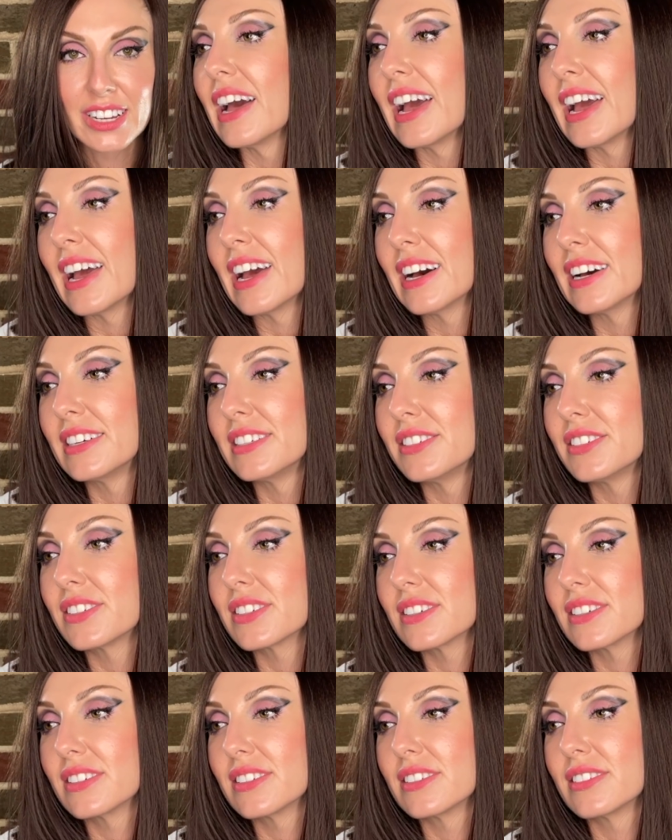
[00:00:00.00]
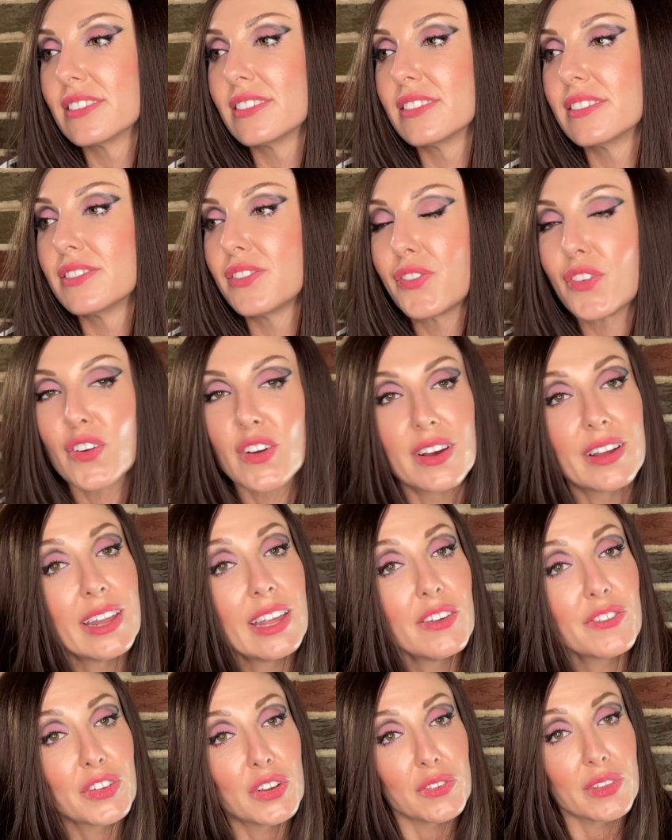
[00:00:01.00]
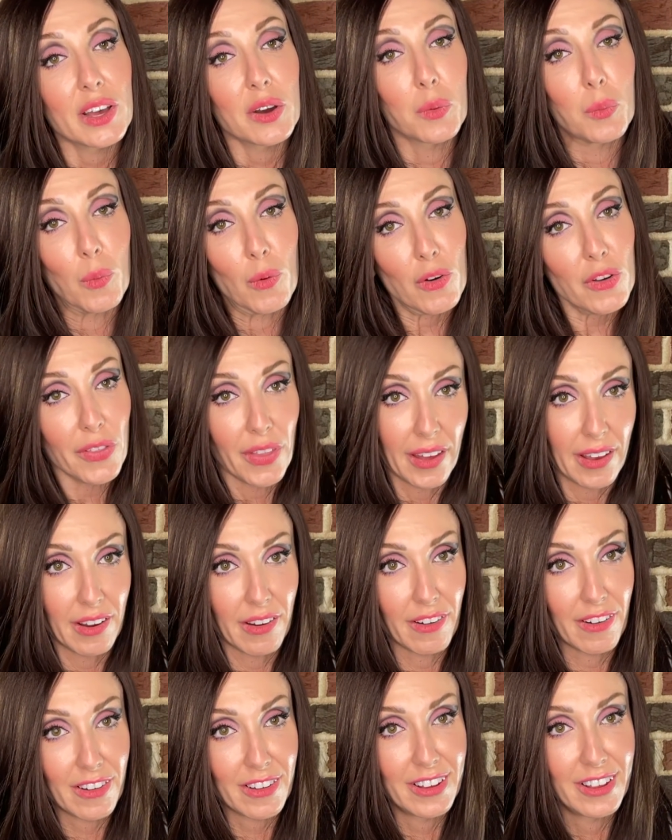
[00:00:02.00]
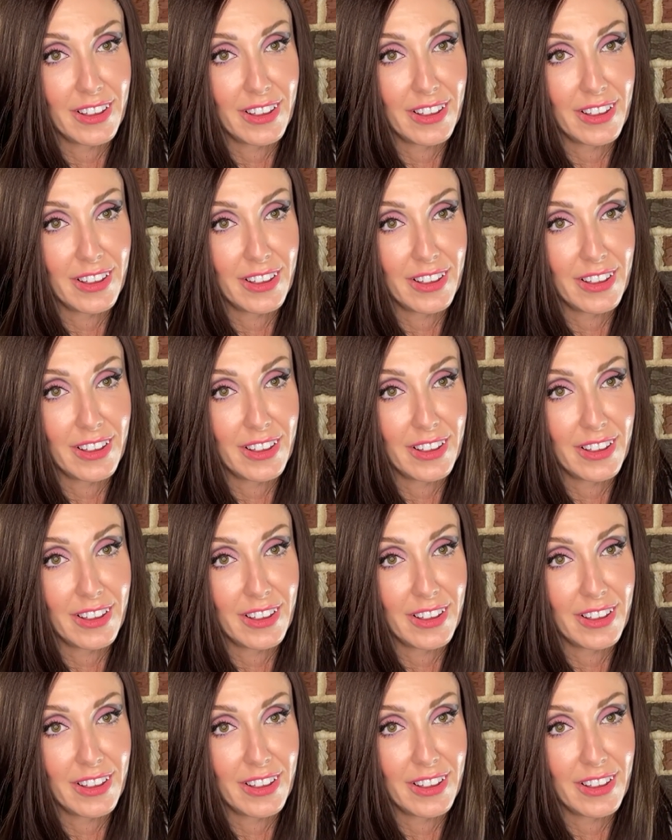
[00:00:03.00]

And for any of you that were there,